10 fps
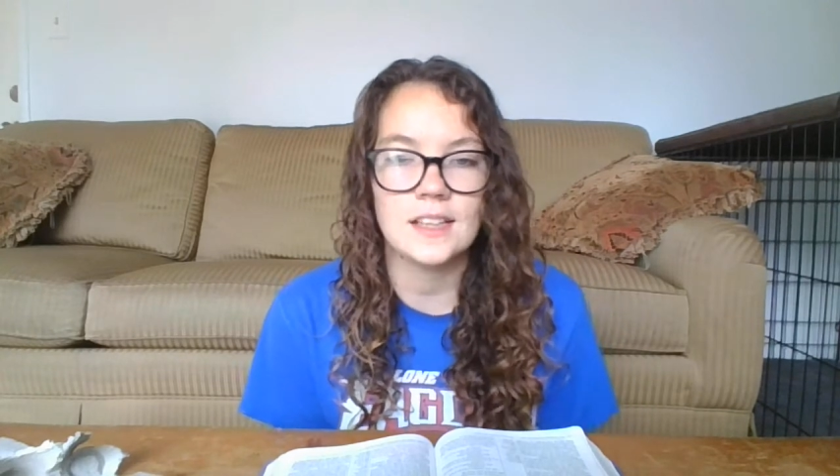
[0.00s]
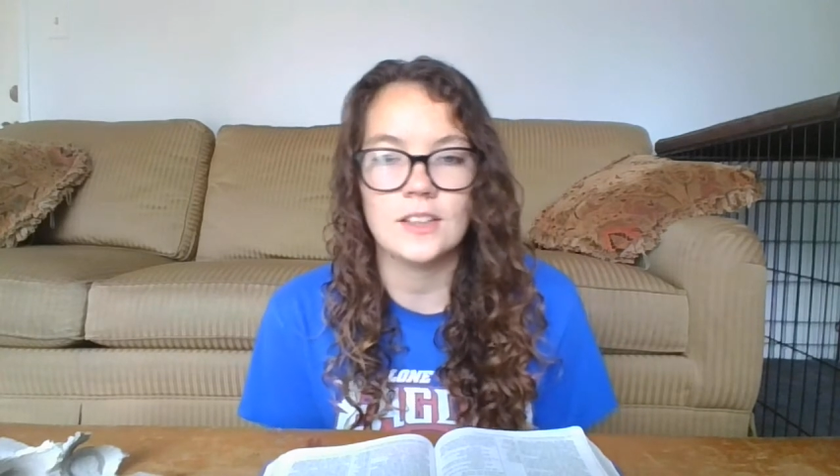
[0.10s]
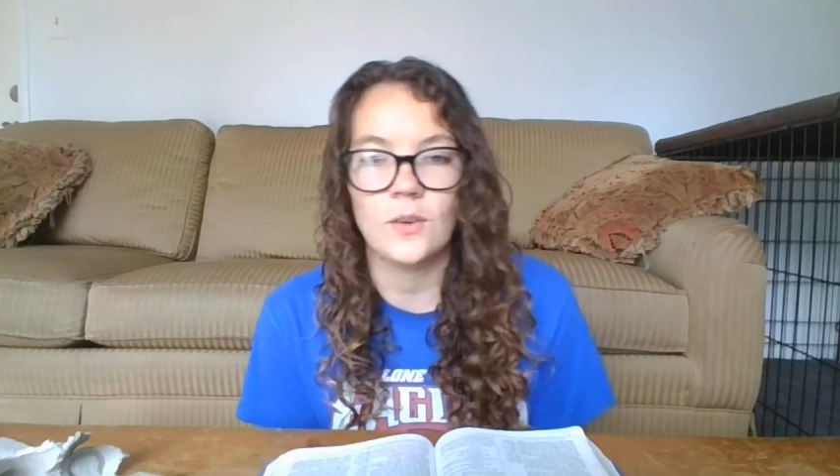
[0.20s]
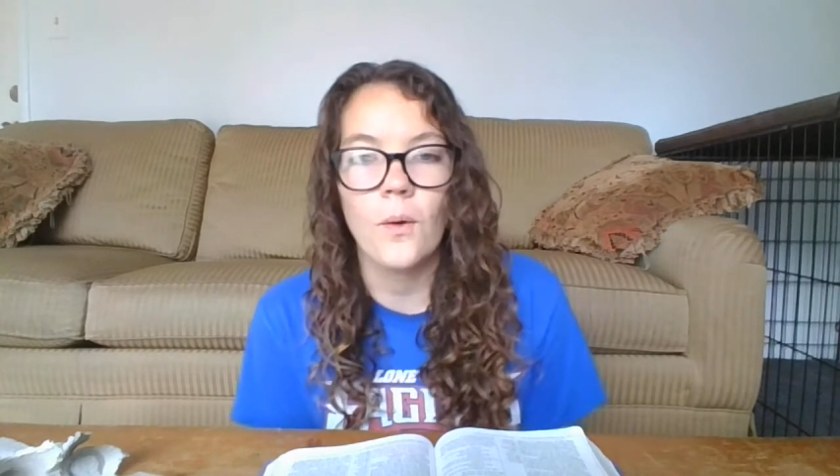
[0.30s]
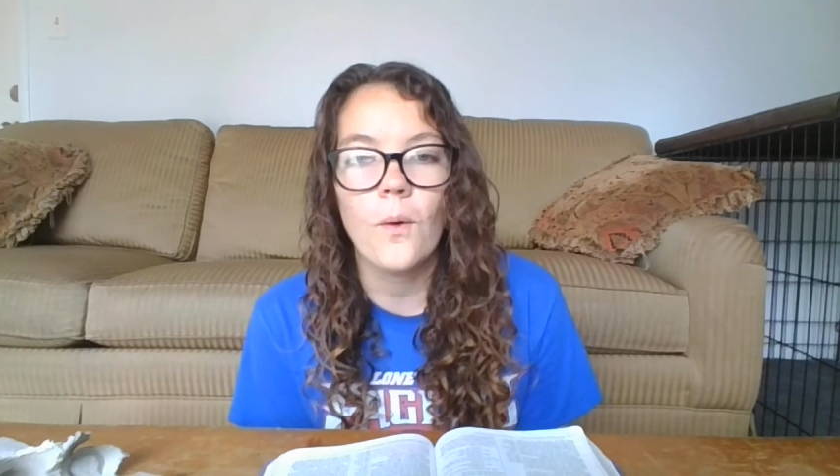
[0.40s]
in
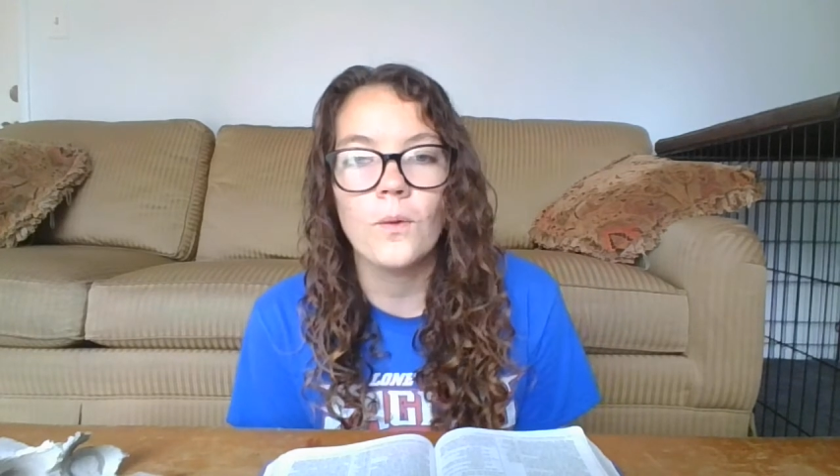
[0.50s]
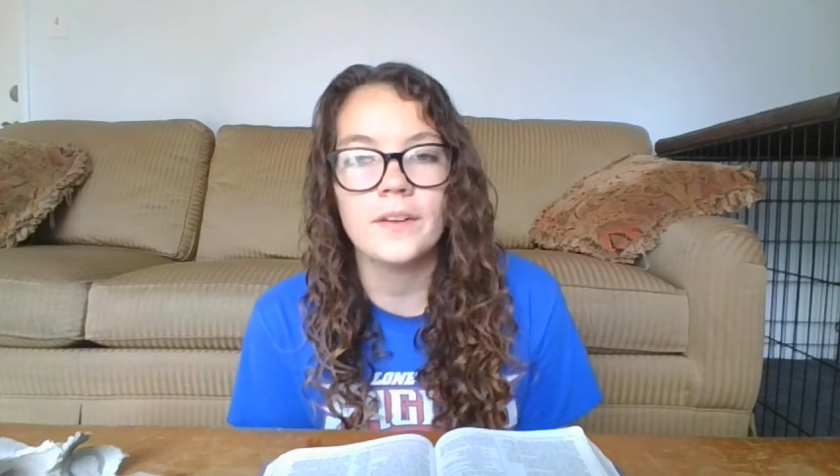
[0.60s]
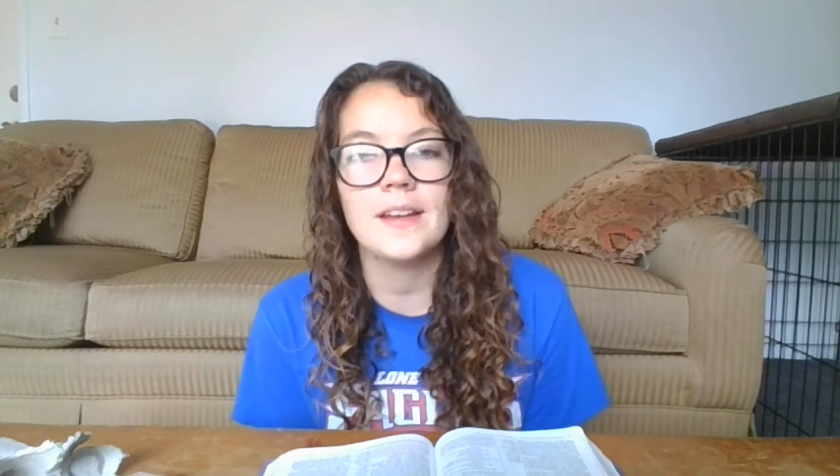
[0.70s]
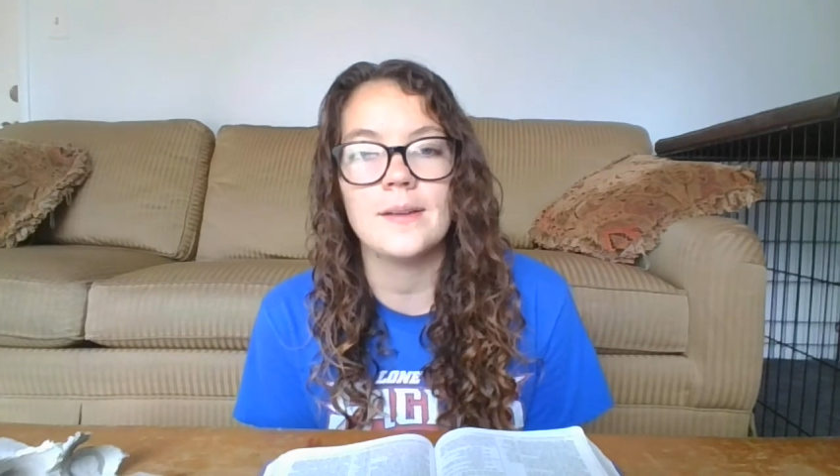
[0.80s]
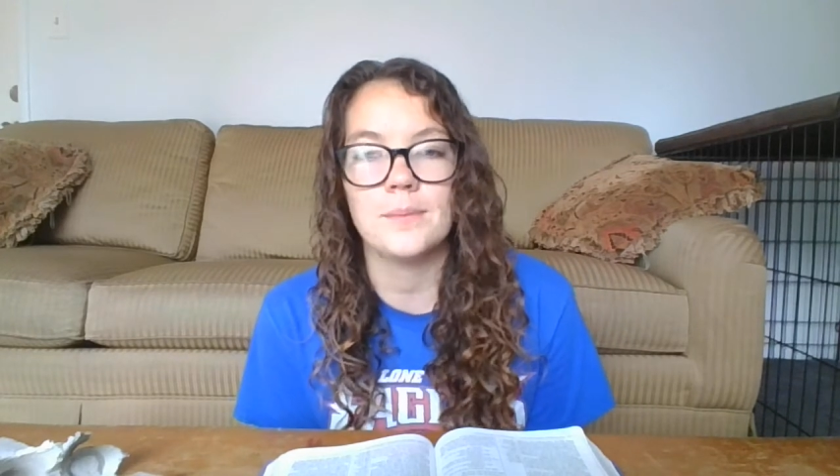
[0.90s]
your
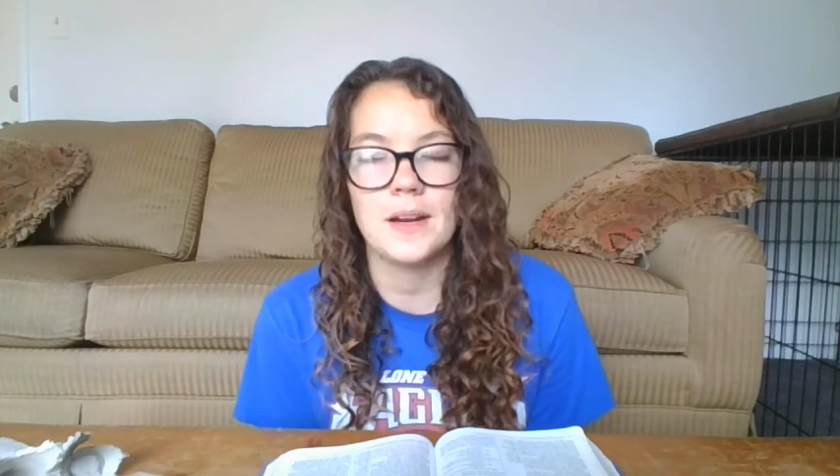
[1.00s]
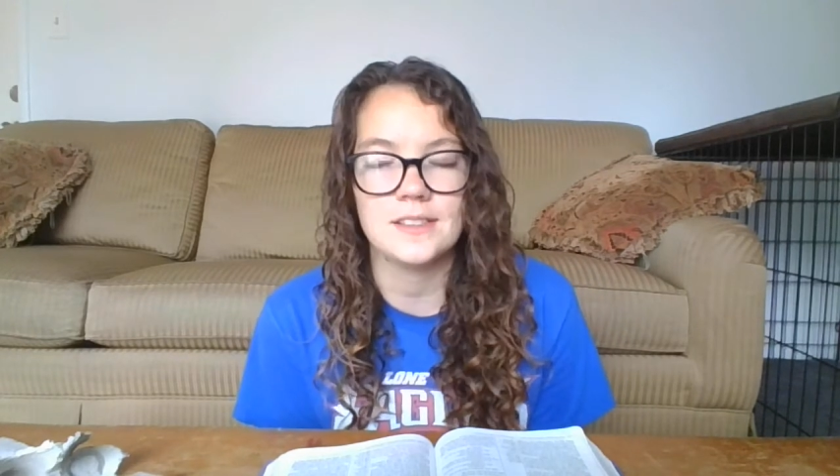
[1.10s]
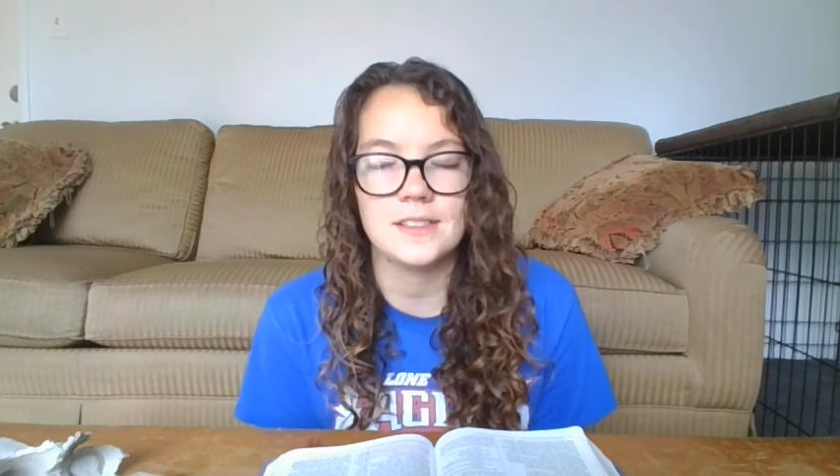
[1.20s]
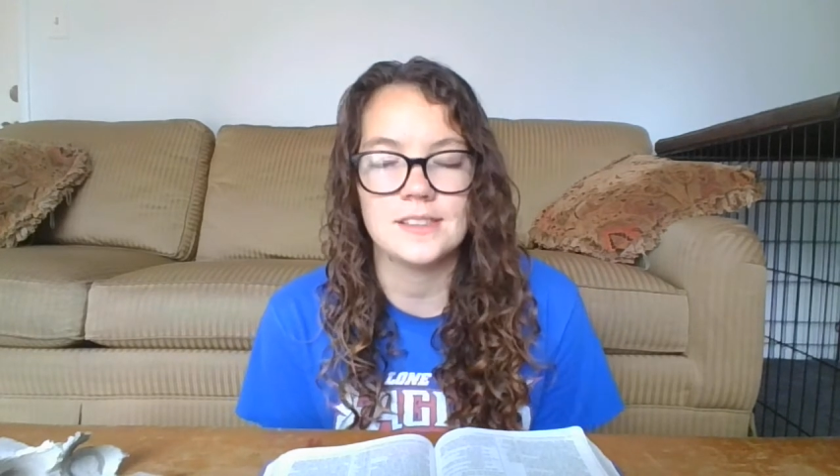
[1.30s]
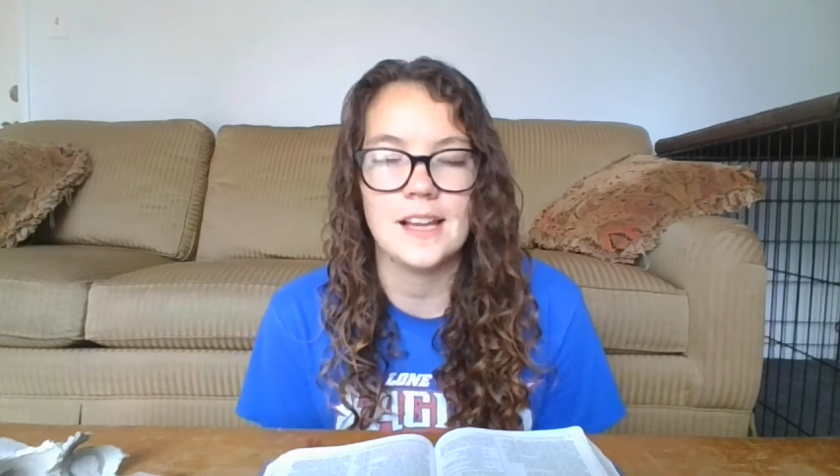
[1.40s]
holy and precious